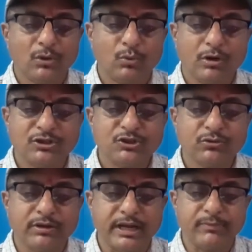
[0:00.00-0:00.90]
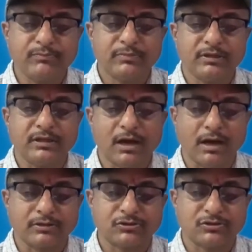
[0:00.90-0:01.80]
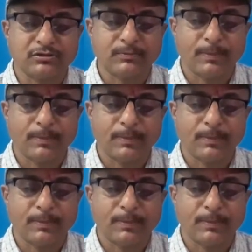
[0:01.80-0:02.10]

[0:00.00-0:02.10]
What's your name? He asked.